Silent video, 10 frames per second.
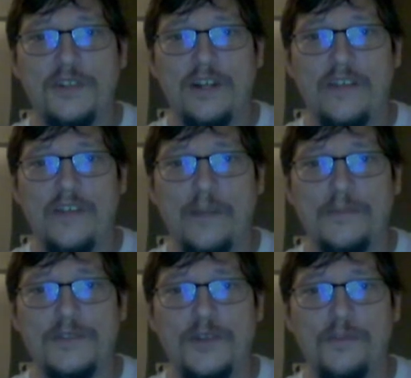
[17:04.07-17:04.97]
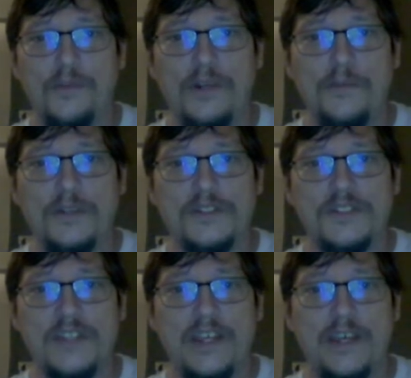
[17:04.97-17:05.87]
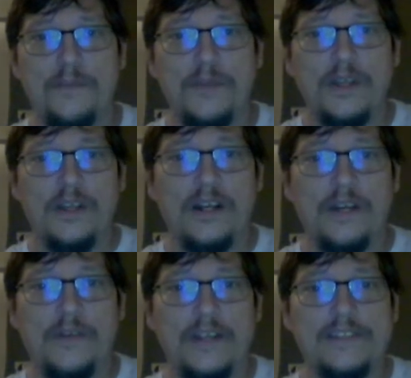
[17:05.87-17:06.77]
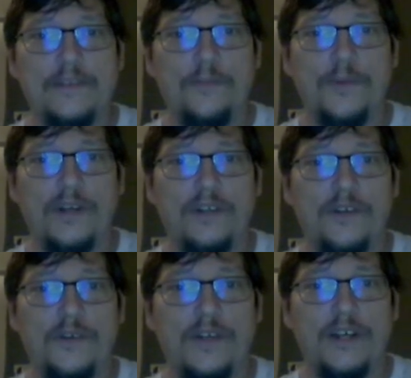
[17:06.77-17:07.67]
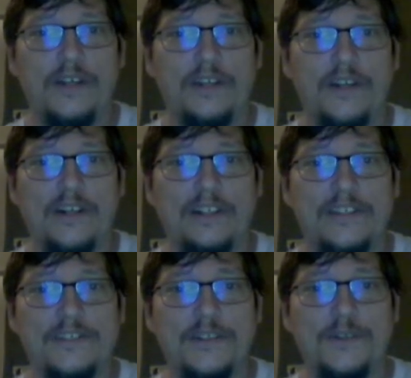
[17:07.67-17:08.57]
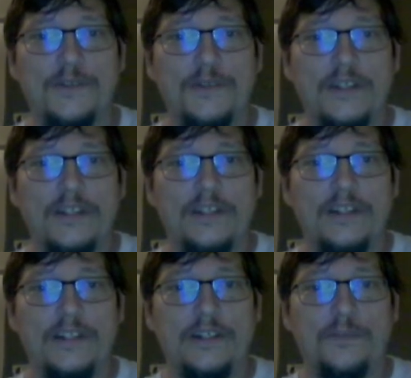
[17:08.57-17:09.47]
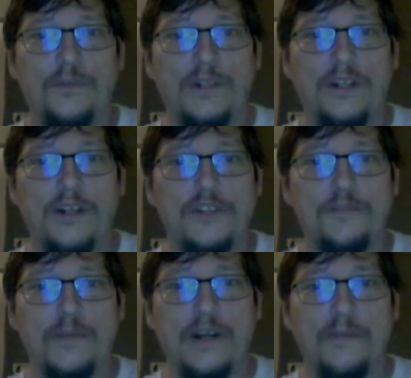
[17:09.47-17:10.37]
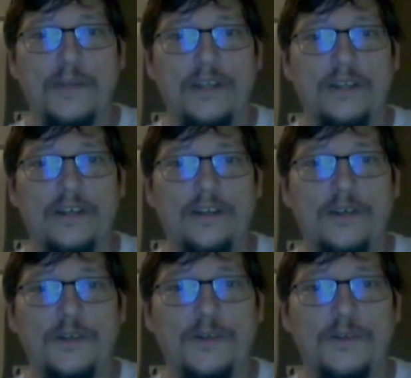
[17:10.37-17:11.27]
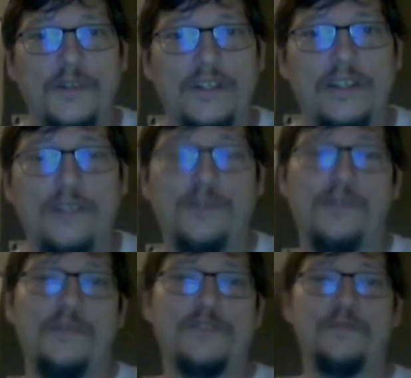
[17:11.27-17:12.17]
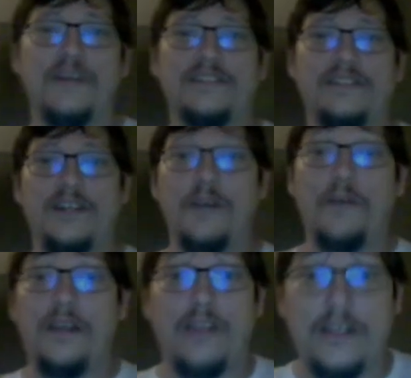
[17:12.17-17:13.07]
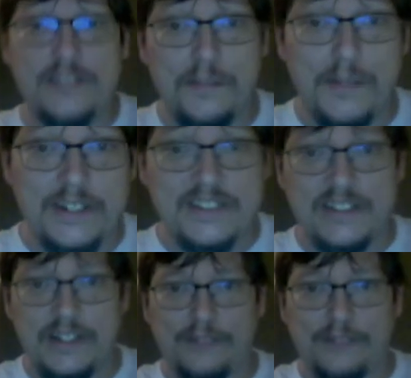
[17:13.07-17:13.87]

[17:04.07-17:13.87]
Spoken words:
every episode pretty much the same. All right, you got something weird going on. All right, let's go run our experiment. Uh-oh, the equipment's messing up, and now somebody's sick.